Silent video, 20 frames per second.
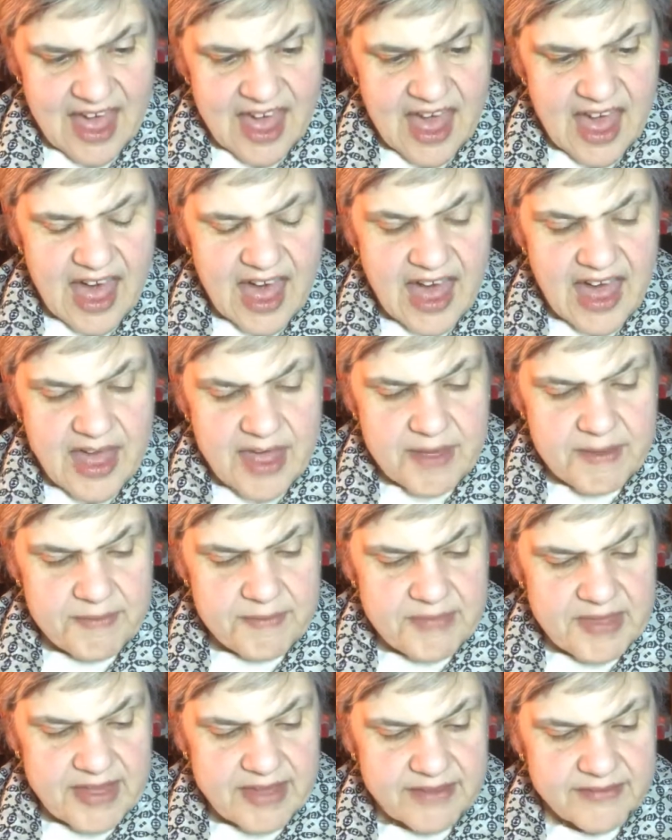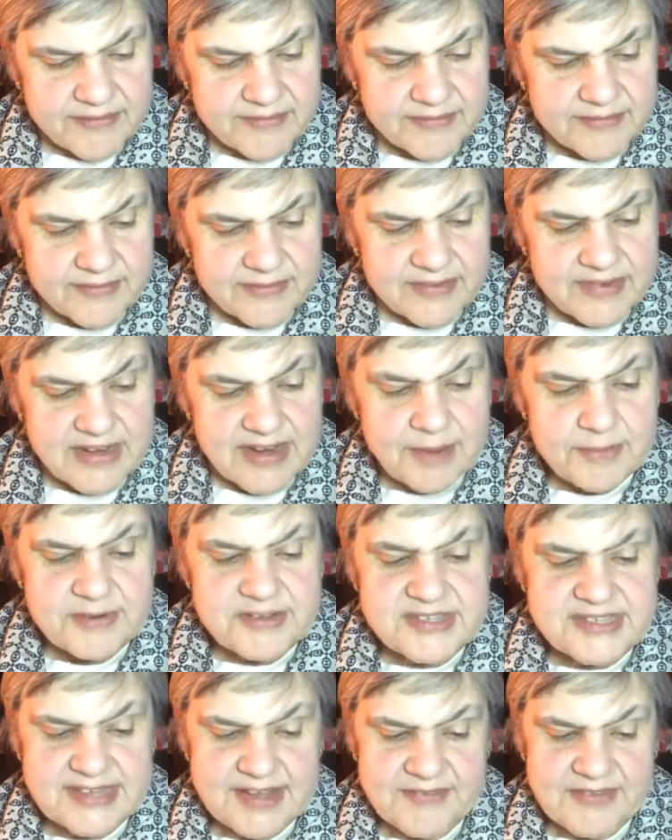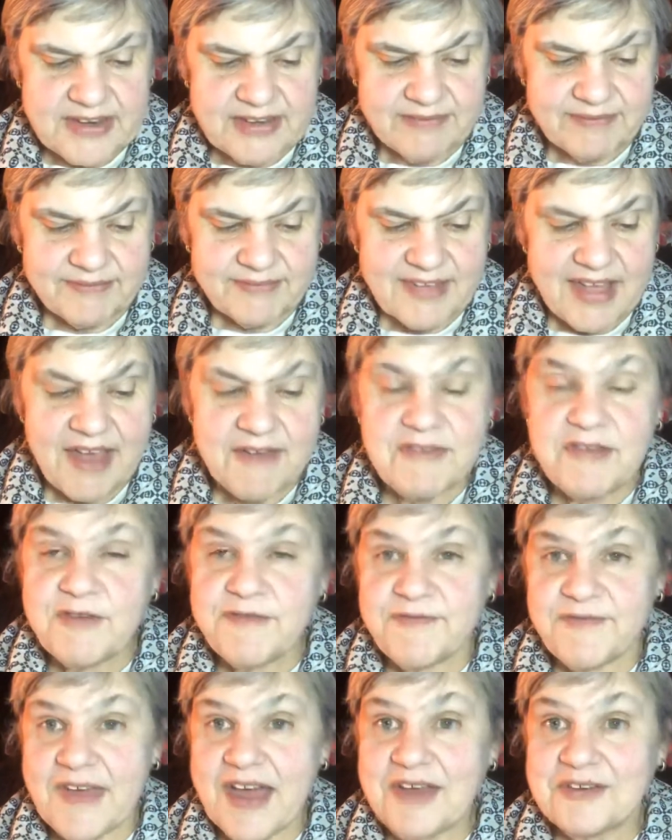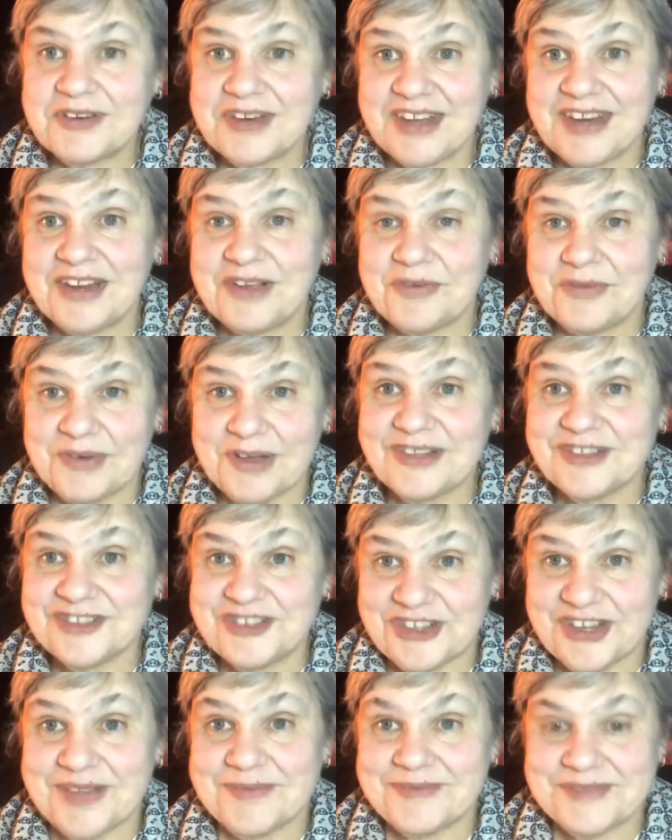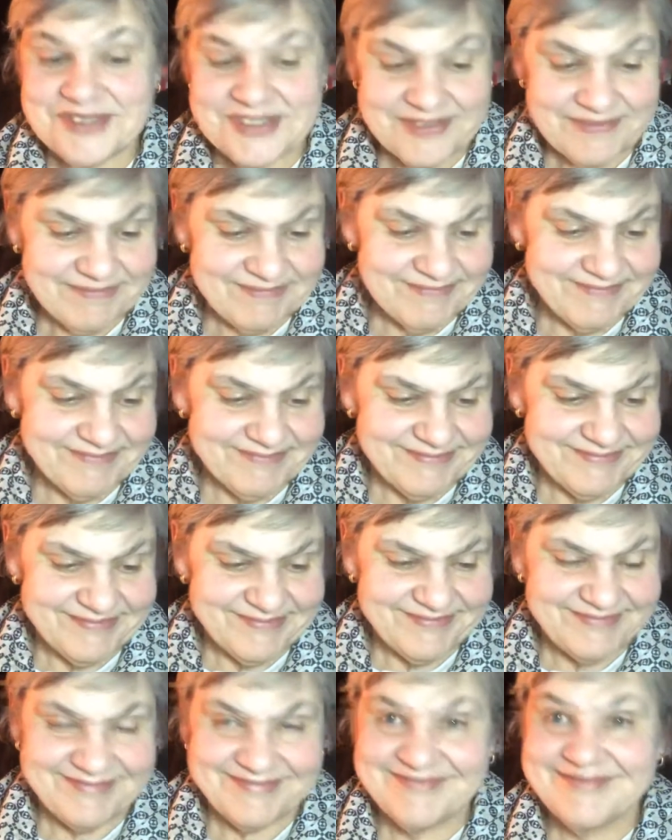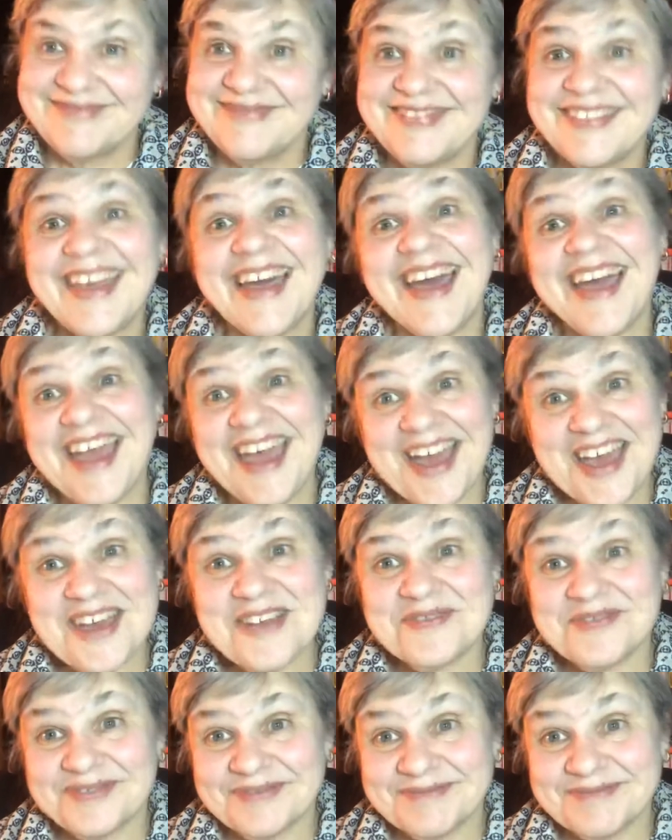Number 7, have you found any real gems? I have.